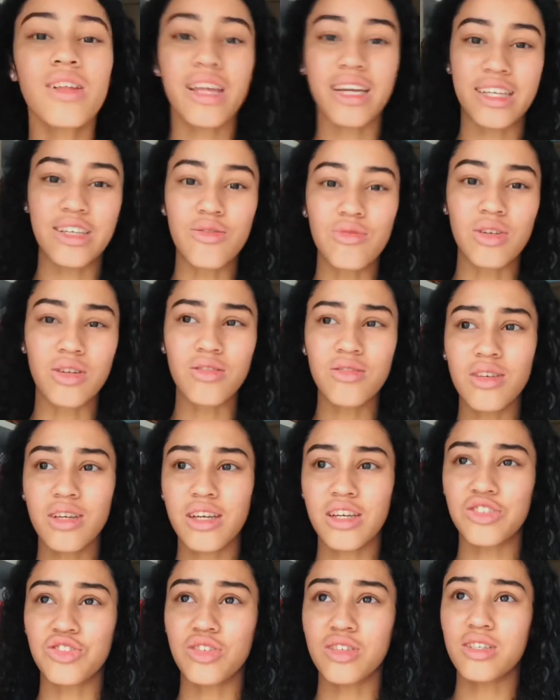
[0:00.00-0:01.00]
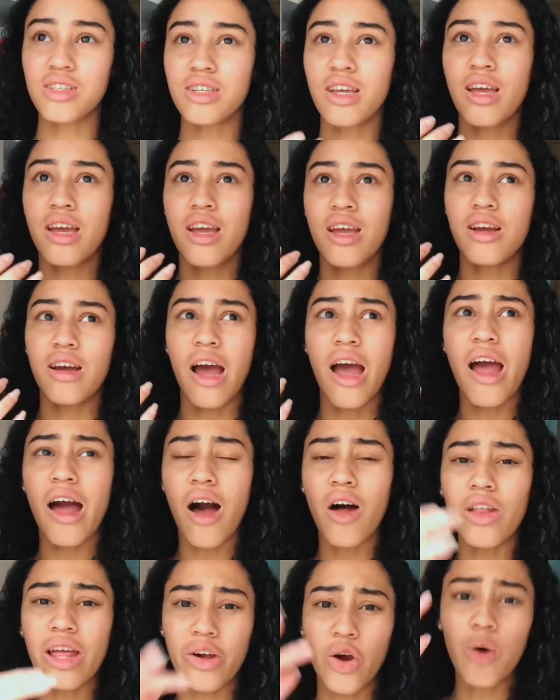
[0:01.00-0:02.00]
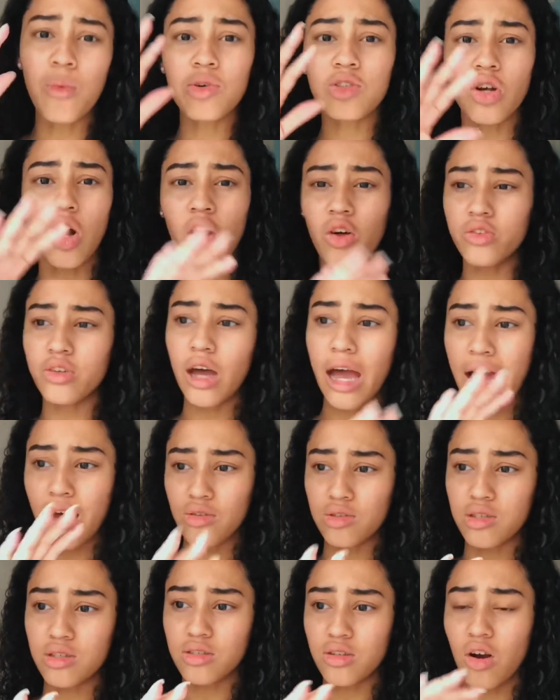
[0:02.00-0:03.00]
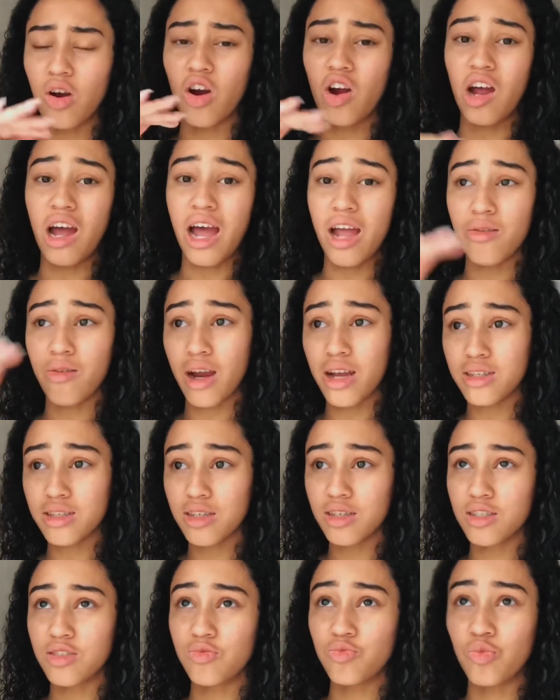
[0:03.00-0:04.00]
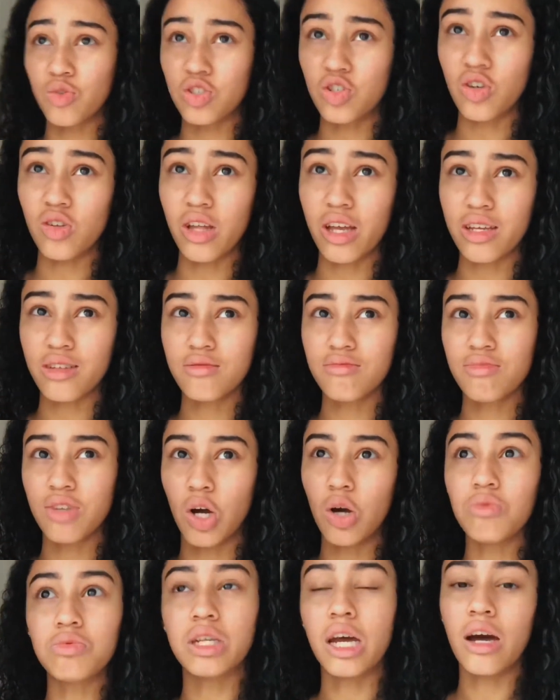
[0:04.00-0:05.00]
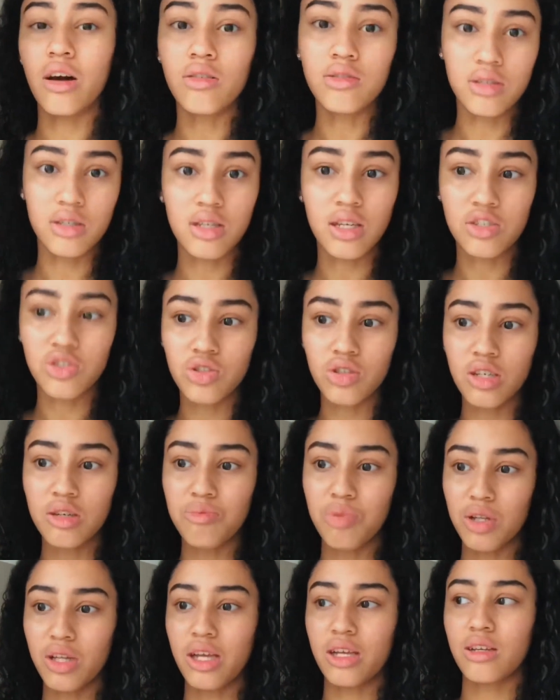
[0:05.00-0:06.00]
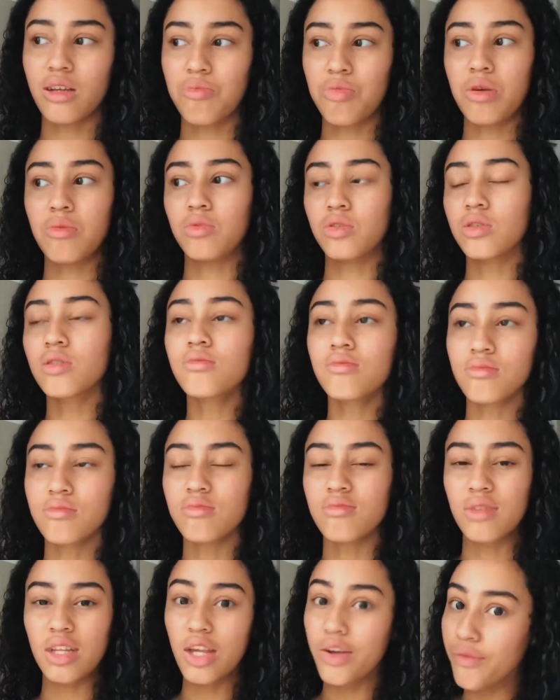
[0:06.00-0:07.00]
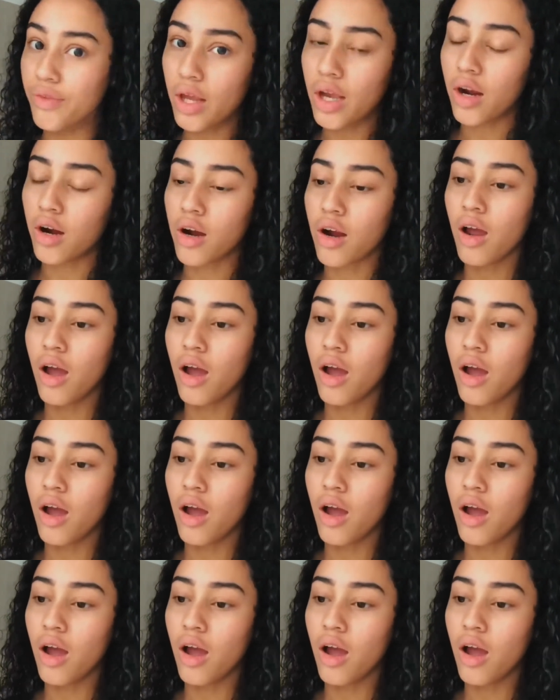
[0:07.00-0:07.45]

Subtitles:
like you literally can just, like almost all the houses are high rises, which are like hotels essentially, but like people live there.